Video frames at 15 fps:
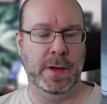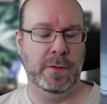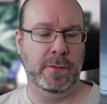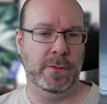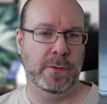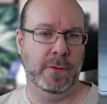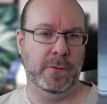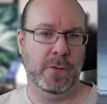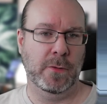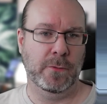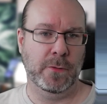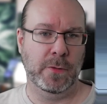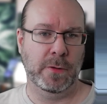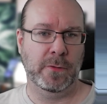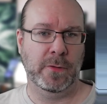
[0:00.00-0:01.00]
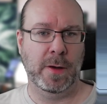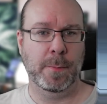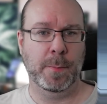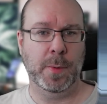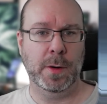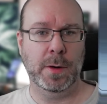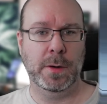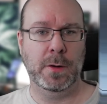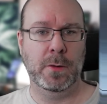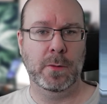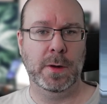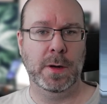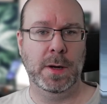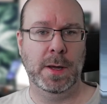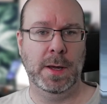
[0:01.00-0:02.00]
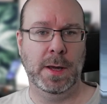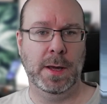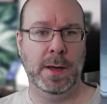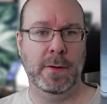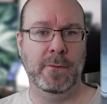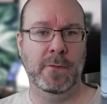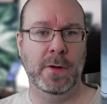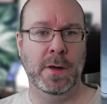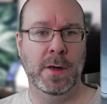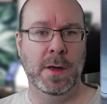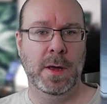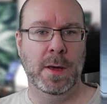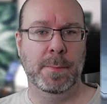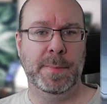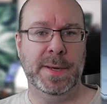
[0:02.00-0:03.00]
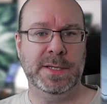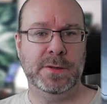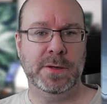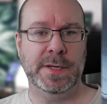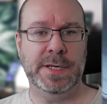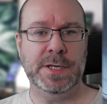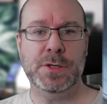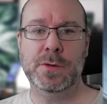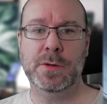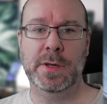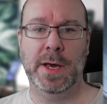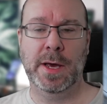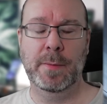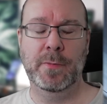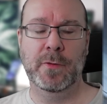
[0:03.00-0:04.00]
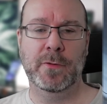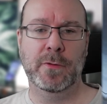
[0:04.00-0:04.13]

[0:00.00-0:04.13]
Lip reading: So for example, you can have based on issue types.